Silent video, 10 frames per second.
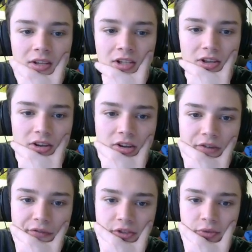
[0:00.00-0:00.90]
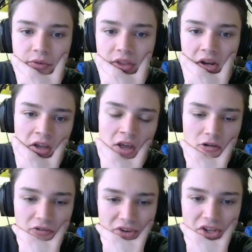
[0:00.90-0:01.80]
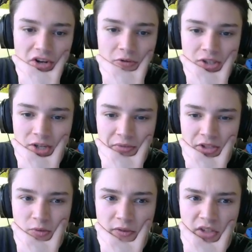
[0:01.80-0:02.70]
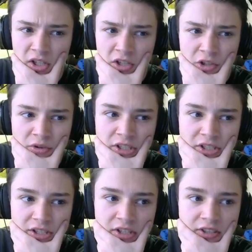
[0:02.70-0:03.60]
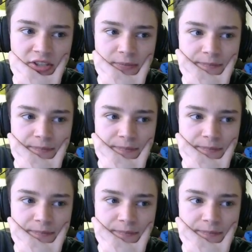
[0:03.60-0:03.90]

looking good for Swift NA. I don't really know what's up with Swift EU these days,